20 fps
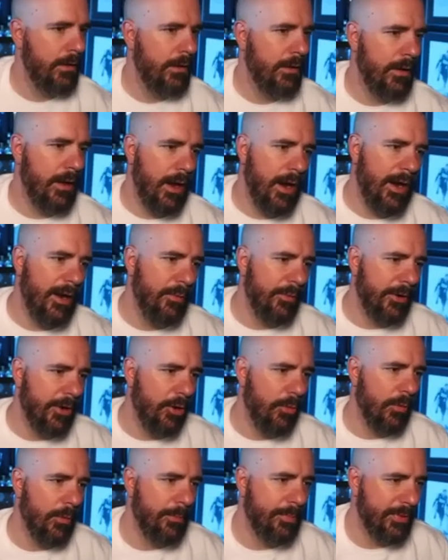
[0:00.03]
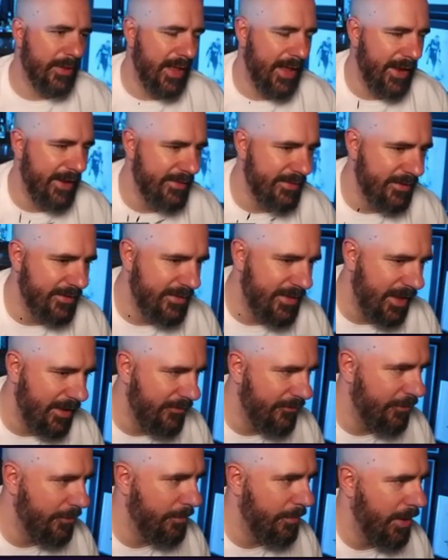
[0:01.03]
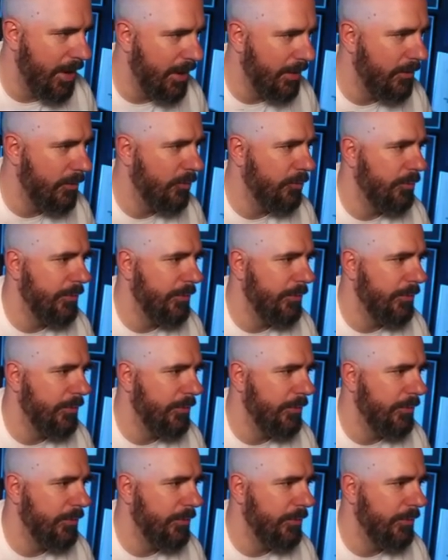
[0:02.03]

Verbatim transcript: All right, here we go. We're playing the Denver Broncos.